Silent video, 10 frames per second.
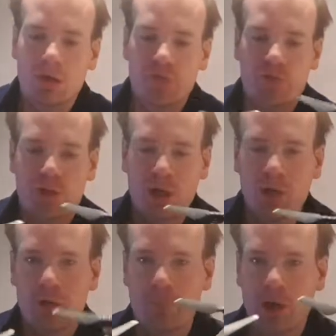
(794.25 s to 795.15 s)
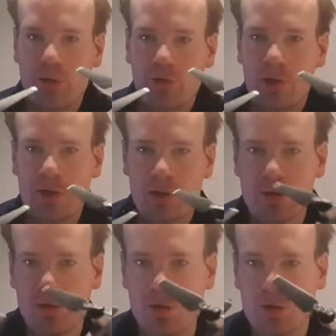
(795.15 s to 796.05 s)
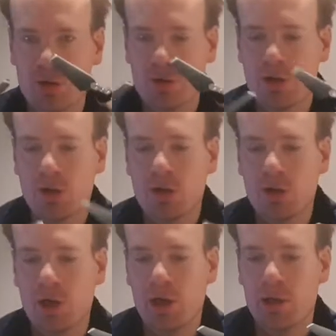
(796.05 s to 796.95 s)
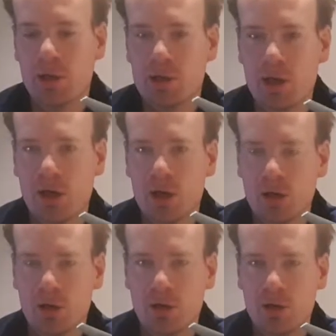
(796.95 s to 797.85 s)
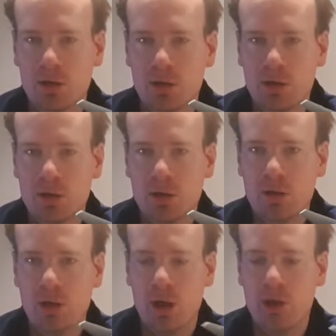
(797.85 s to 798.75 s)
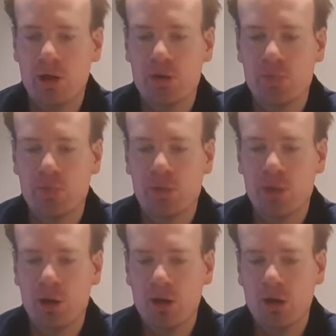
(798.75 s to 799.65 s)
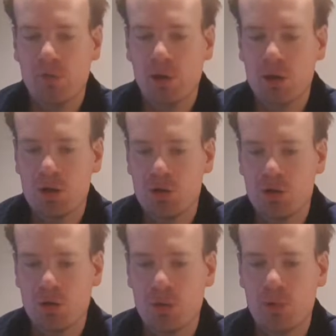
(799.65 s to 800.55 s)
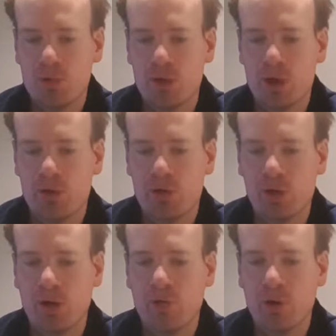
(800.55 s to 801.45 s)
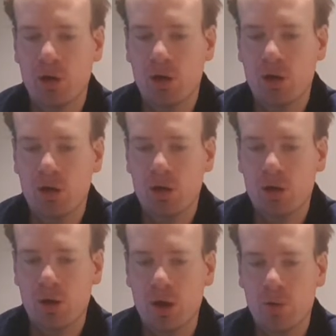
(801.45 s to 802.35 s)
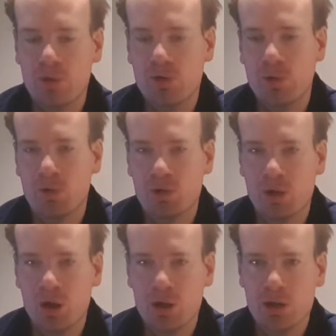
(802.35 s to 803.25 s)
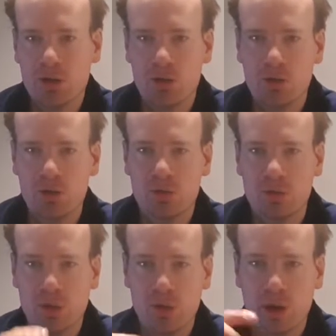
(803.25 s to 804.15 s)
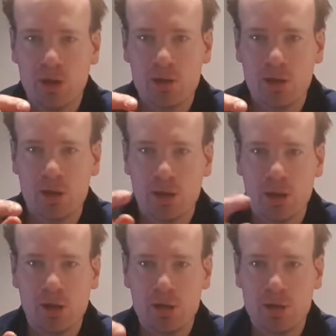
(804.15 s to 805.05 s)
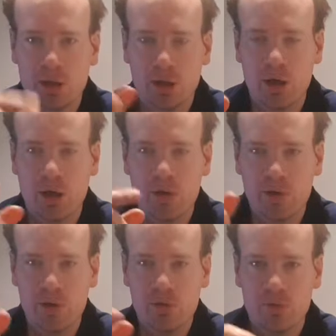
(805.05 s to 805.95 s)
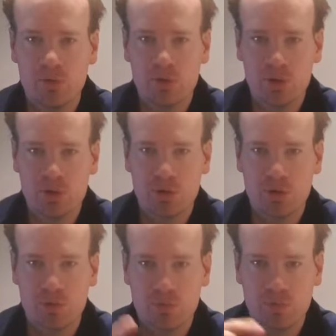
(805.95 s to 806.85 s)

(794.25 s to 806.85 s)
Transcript: If you check the batteries, you just click this here, and then the battery will show you how much battery you have. And when you want to start it, that is in another video. I'll show you.